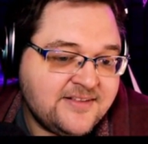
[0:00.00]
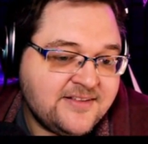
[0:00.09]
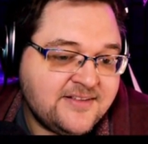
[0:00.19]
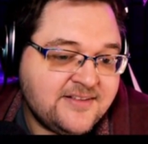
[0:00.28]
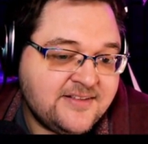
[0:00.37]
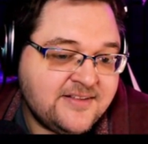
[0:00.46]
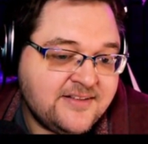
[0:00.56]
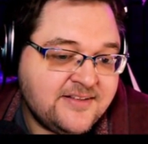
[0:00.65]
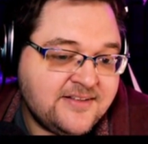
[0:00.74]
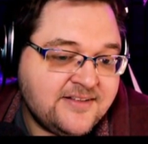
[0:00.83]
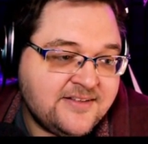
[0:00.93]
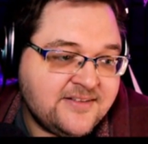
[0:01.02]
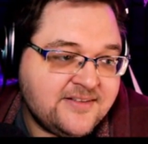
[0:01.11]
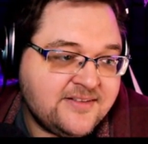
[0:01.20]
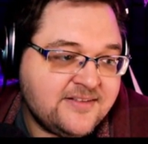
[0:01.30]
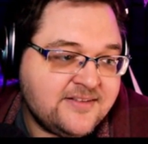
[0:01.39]

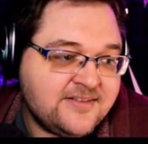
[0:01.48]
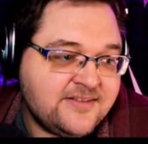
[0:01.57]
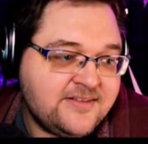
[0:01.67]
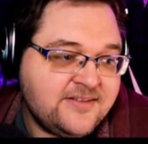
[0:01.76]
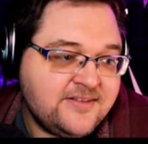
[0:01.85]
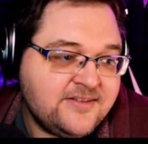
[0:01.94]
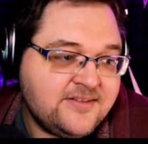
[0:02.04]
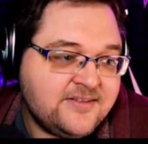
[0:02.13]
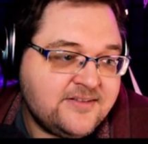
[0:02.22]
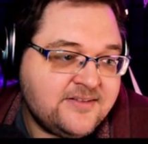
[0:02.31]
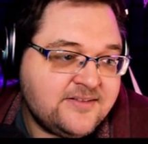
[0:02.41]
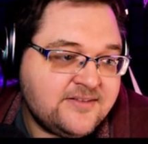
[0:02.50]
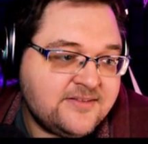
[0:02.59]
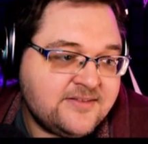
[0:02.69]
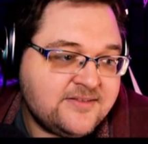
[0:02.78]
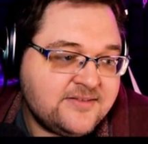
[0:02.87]

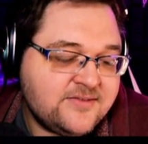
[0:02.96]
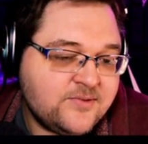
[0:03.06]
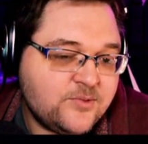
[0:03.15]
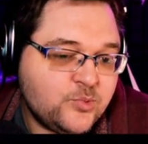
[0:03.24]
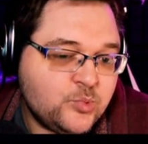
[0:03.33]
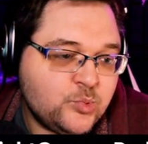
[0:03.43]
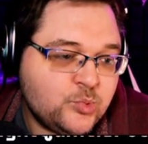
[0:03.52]
(not speaking)